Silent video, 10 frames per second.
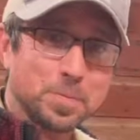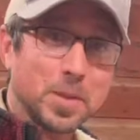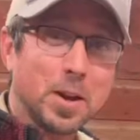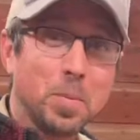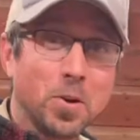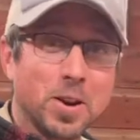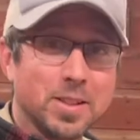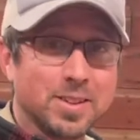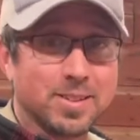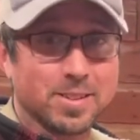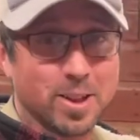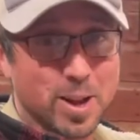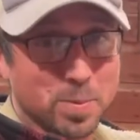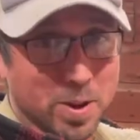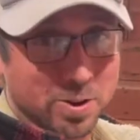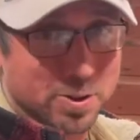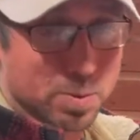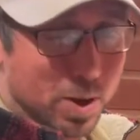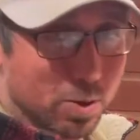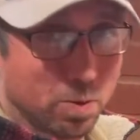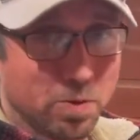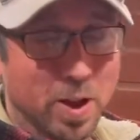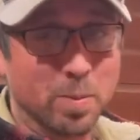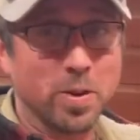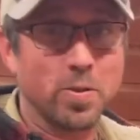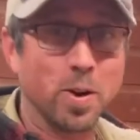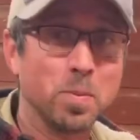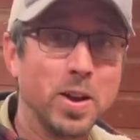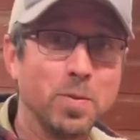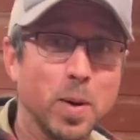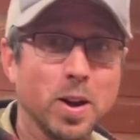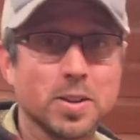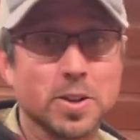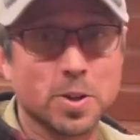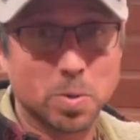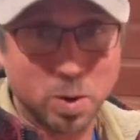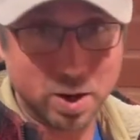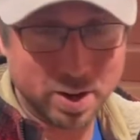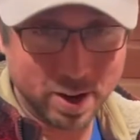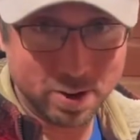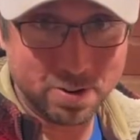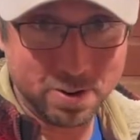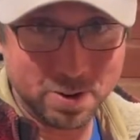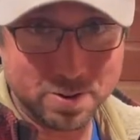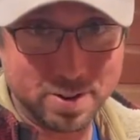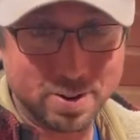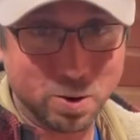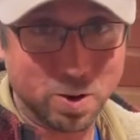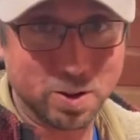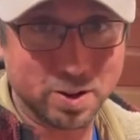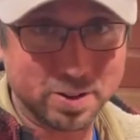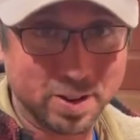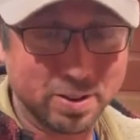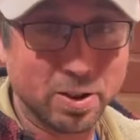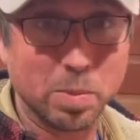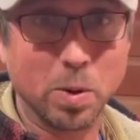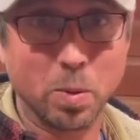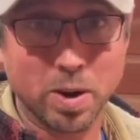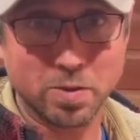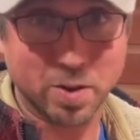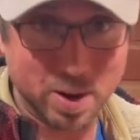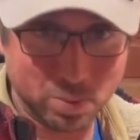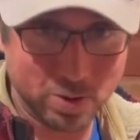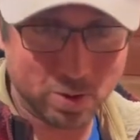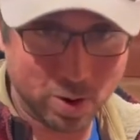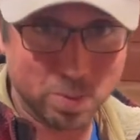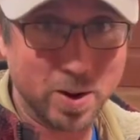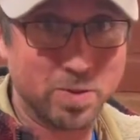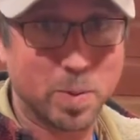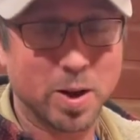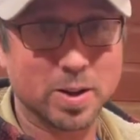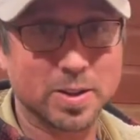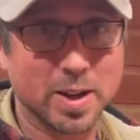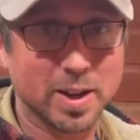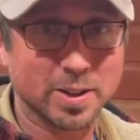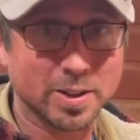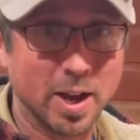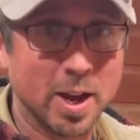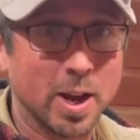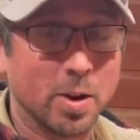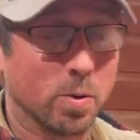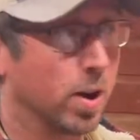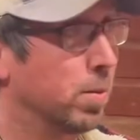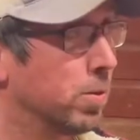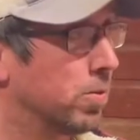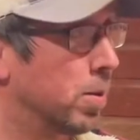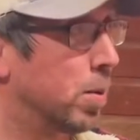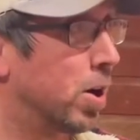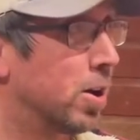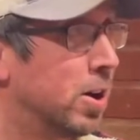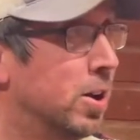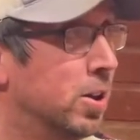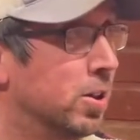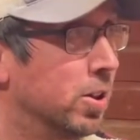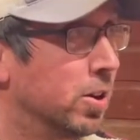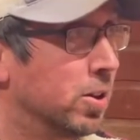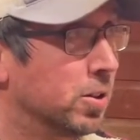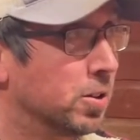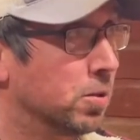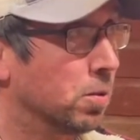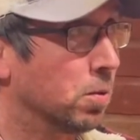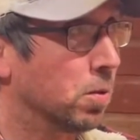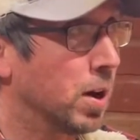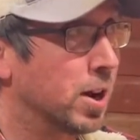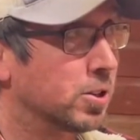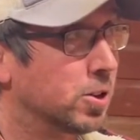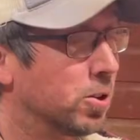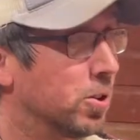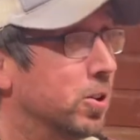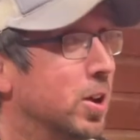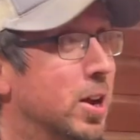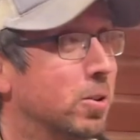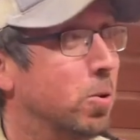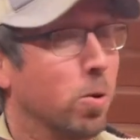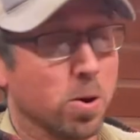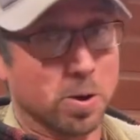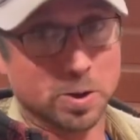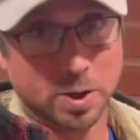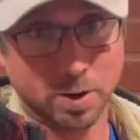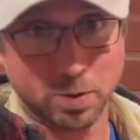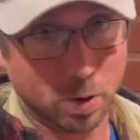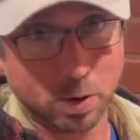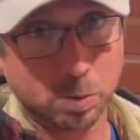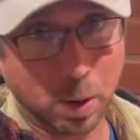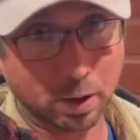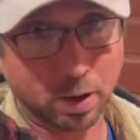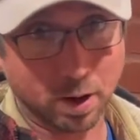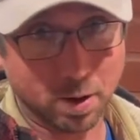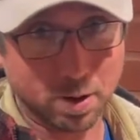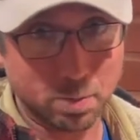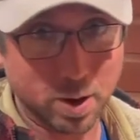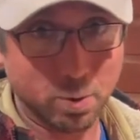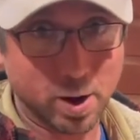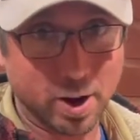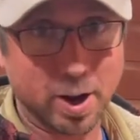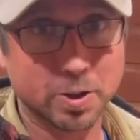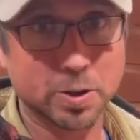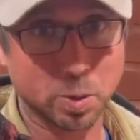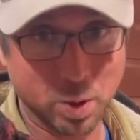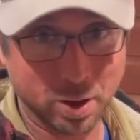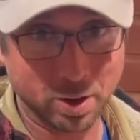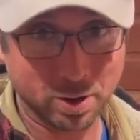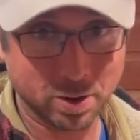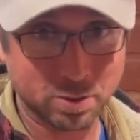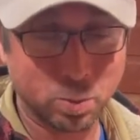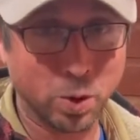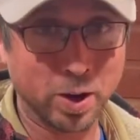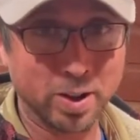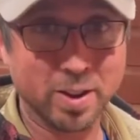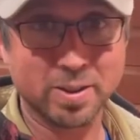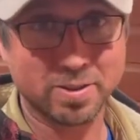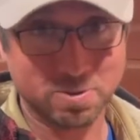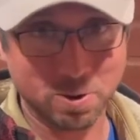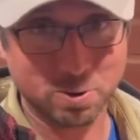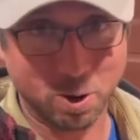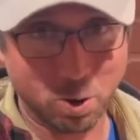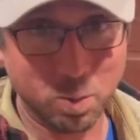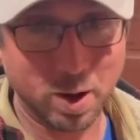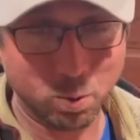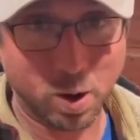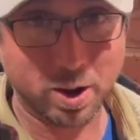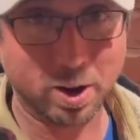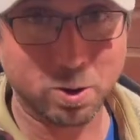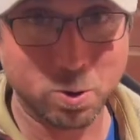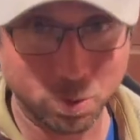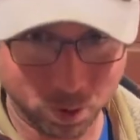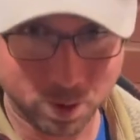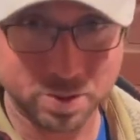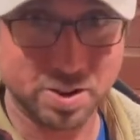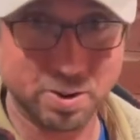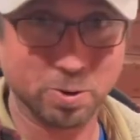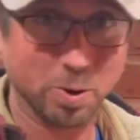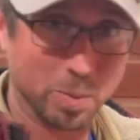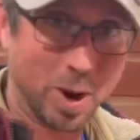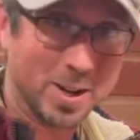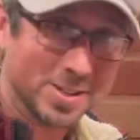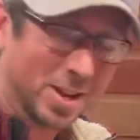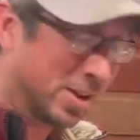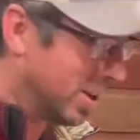Good morning, this is Glade Miller Smith with Family Farm Beef Box. Just wanted to introduce you to our little system and what a Family Farm Beef Box is. We're coming from our little national headquarters, and if you're expecting a big warehouse, you'll be a little disappointed. This is just a homemade walk-in cooler in central Nebraska.